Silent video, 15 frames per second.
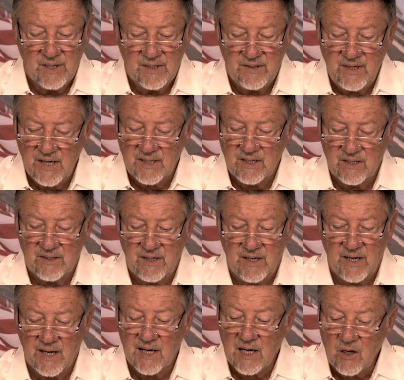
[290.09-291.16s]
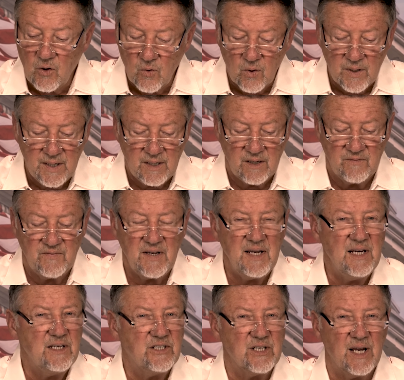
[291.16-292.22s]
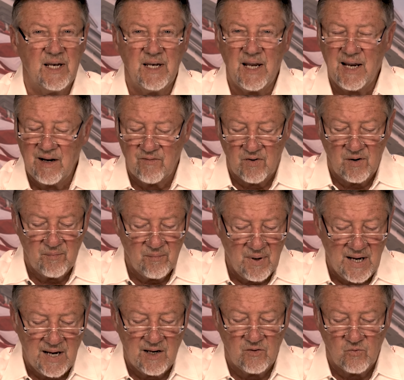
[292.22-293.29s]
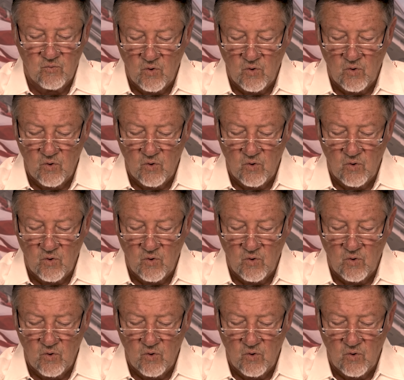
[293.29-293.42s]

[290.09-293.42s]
dignity, and glory of each and every man,